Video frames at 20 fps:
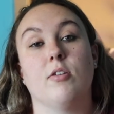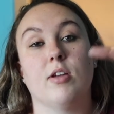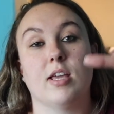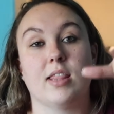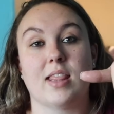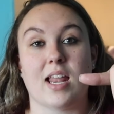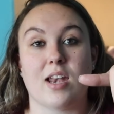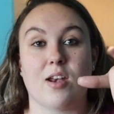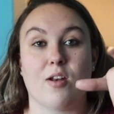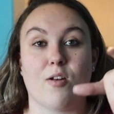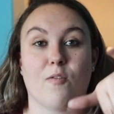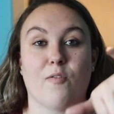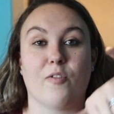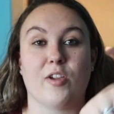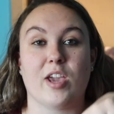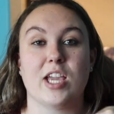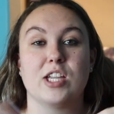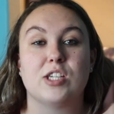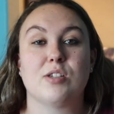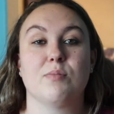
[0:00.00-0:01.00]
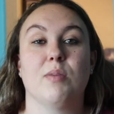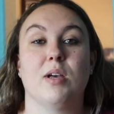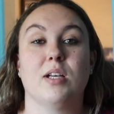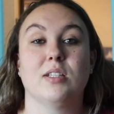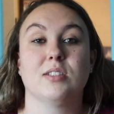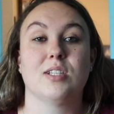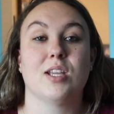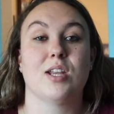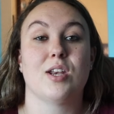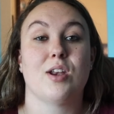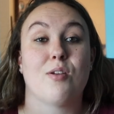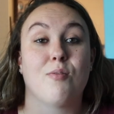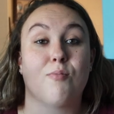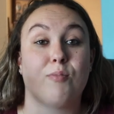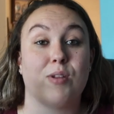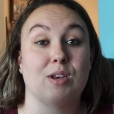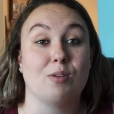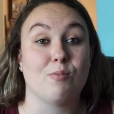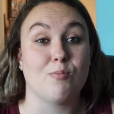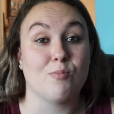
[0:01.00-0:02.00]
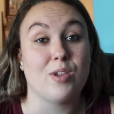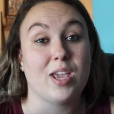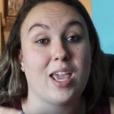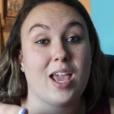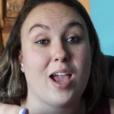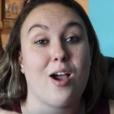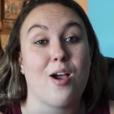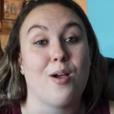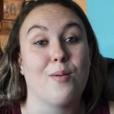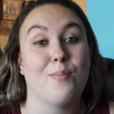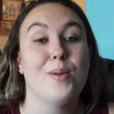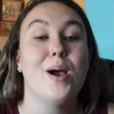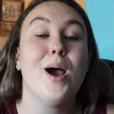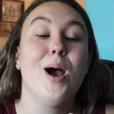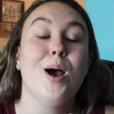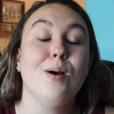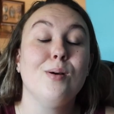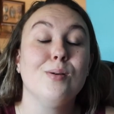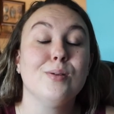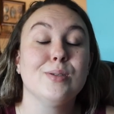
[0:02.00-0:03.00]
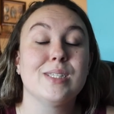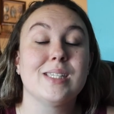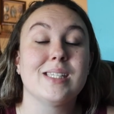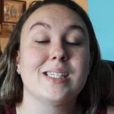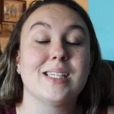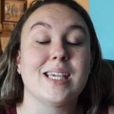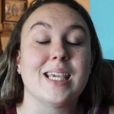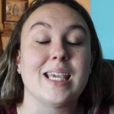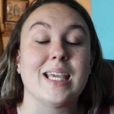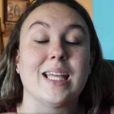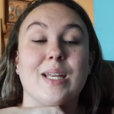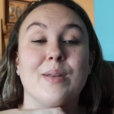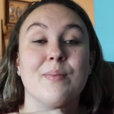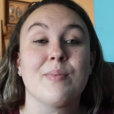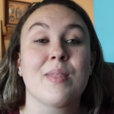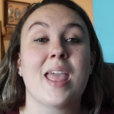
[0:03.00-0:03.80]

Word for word: hit that notification bell to know when we are posting.